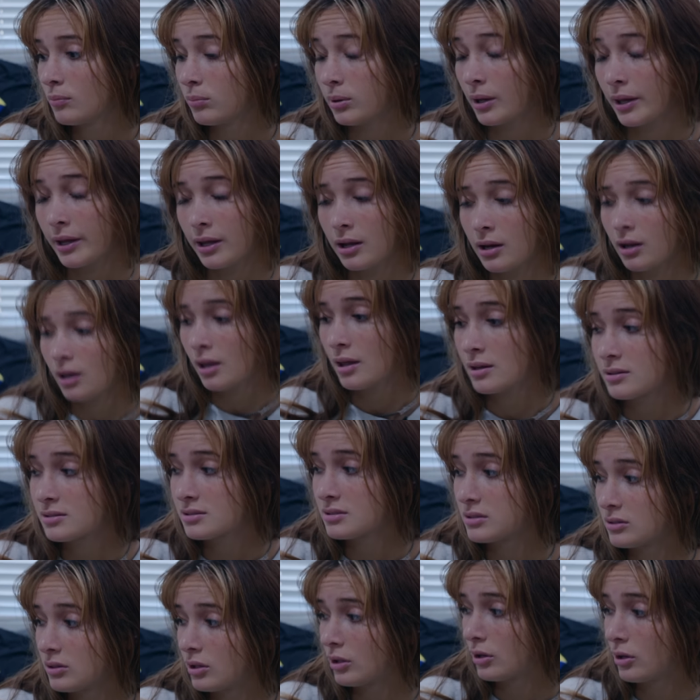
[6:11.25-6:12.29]

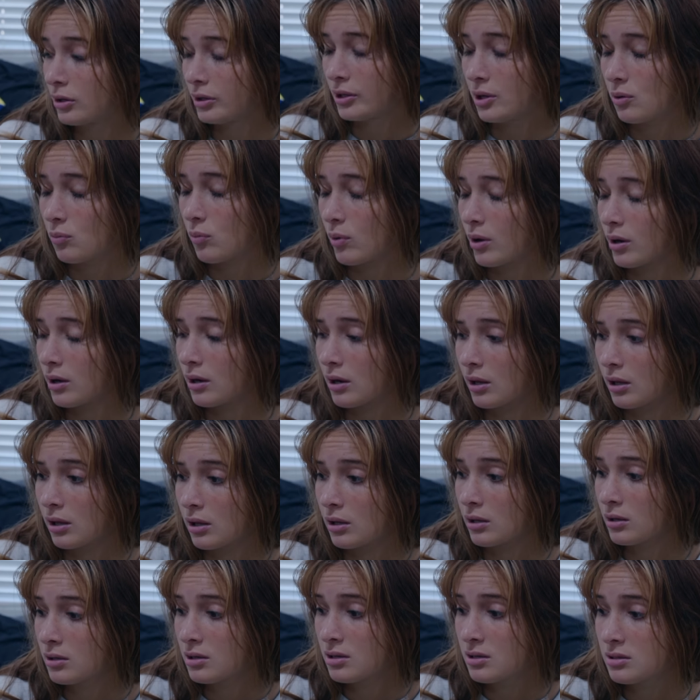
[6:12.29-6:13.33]
it's literally one
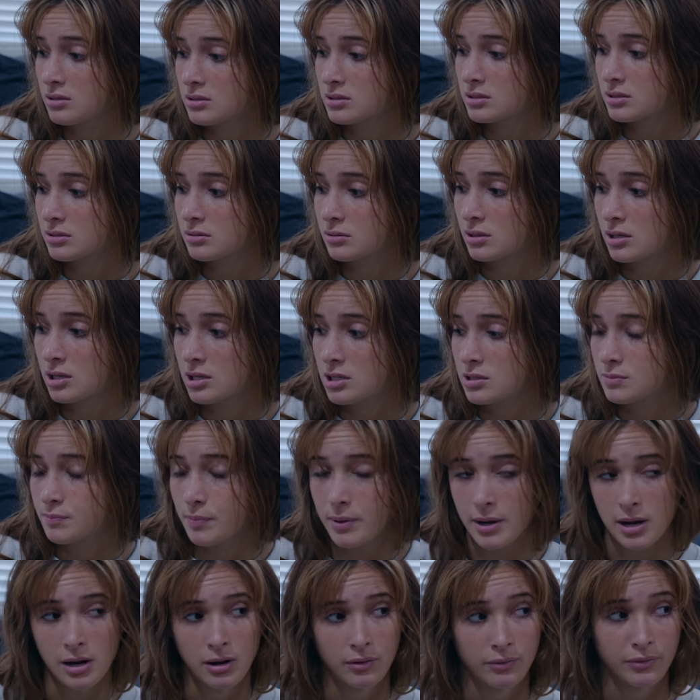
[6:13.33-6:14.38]
night. He's
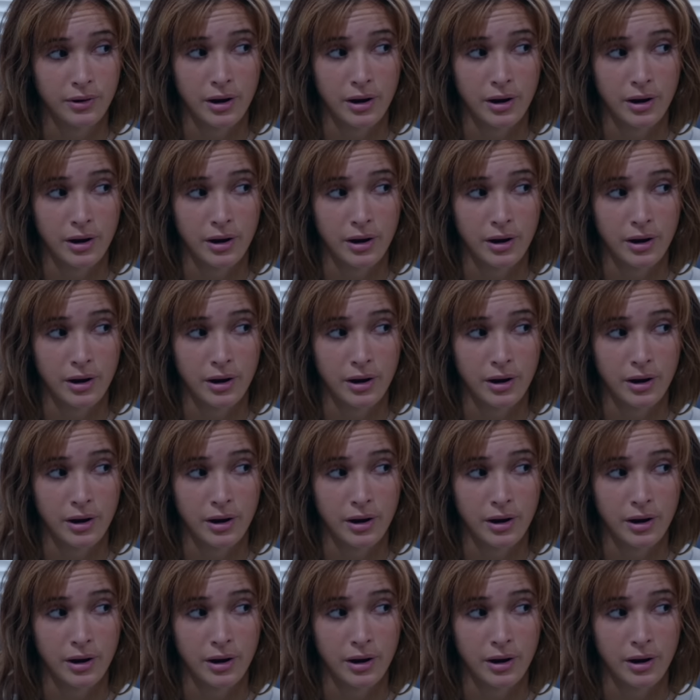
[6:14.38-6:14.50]
paying